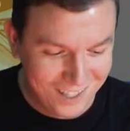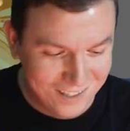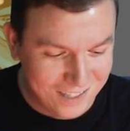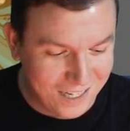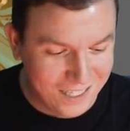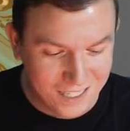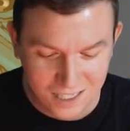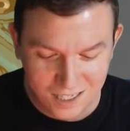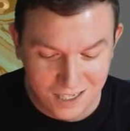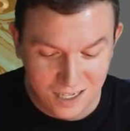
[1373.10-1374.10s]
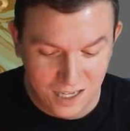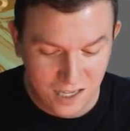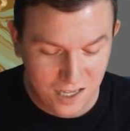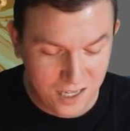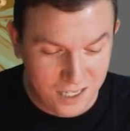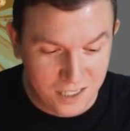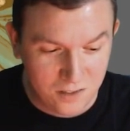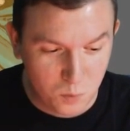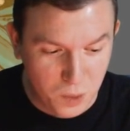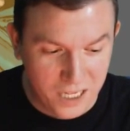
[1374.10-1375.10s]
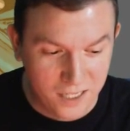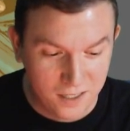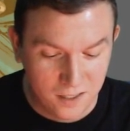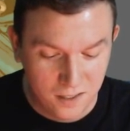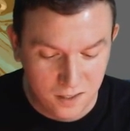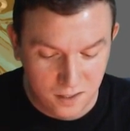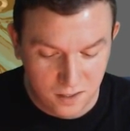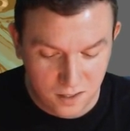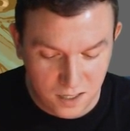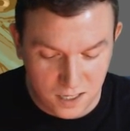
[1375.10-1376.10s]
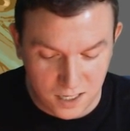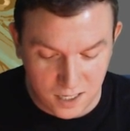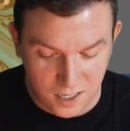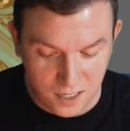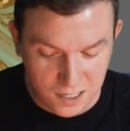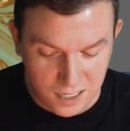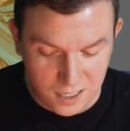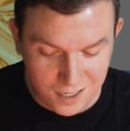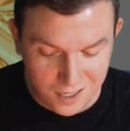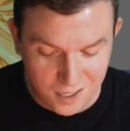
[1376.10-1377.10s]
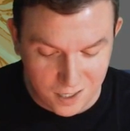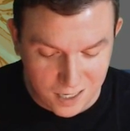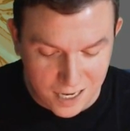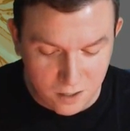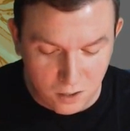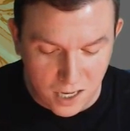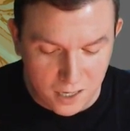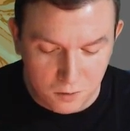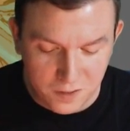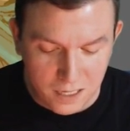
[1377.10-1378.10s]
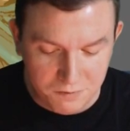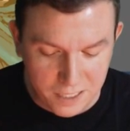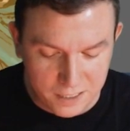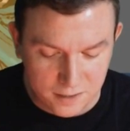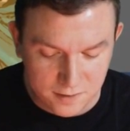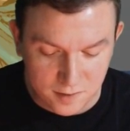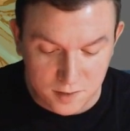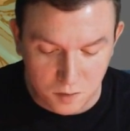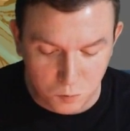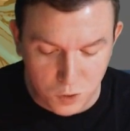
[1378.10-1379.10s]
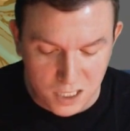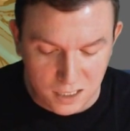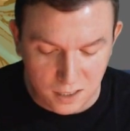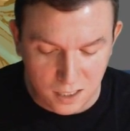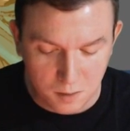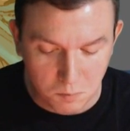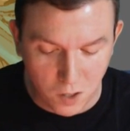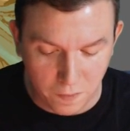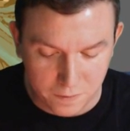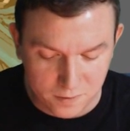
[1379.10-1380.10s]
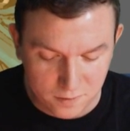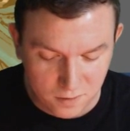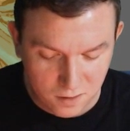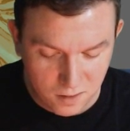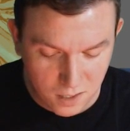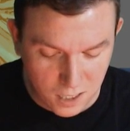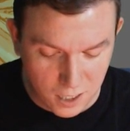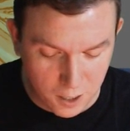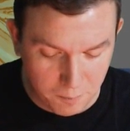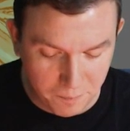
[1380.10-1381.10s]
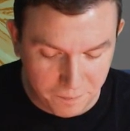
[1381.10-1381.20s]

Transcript: like it has been. I don't think I've had a consistent week in months. I